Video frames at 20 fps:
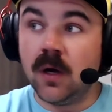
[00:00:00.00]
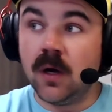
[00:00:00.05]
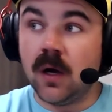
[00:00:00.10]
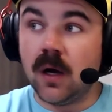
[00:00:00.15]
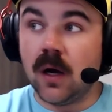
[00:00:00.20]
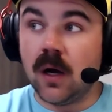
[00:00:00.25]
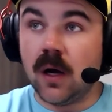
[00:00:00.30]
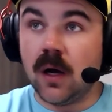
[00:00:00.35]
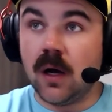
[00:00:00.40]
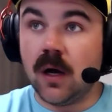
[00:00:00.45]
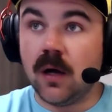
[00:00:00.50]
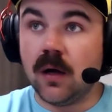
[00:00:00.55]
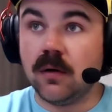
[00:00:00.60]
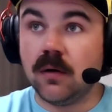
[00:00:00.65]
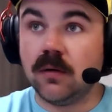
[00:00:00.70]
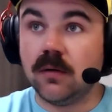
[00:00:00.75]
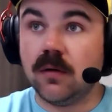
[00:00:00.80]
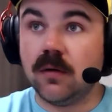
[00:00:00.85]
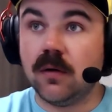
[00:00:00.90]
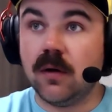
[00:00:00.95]
I'm
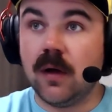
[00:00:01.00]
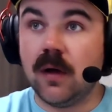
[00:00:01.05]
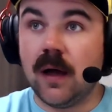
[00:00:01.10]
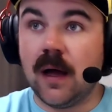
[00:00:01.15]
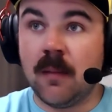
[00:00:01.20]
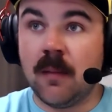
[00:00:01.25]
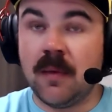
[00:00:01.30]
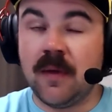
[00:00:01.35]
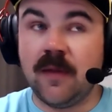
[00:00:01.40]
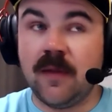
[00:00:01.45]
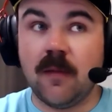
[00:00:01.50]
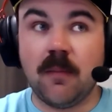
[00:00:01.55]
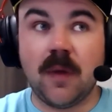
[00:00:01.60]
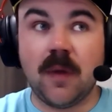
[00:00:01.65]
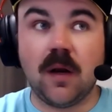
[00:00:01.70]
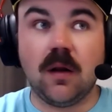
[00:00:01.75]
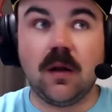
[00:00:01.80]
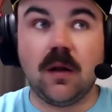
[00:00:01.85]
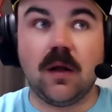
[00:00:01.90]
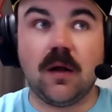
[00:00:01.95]
in the
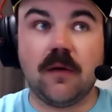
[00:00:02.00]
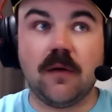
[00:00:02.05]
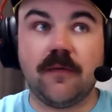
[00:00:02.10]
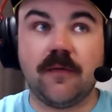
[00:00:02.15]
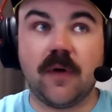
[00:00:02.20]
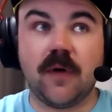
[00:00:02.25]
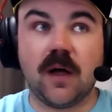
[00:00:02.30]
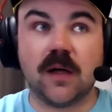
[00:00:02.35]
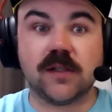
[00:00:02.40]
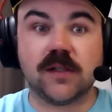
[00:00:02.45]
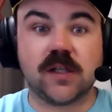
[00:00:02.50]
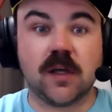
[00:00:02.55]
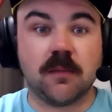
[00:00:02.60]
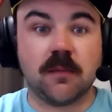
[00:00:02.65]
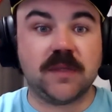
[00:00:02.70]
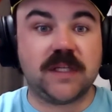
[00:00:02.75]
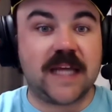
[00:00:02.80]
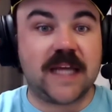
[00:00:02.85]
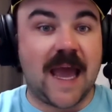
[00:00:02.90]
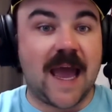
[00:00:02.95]
middle of some
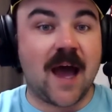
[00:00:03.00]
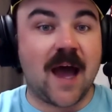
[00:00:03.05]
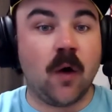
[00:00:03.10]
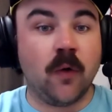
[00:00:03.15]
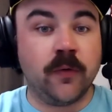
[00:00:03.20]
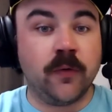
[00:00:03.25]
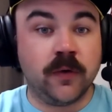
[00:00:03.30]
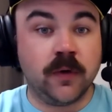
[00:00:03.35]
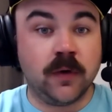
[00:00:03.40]
town.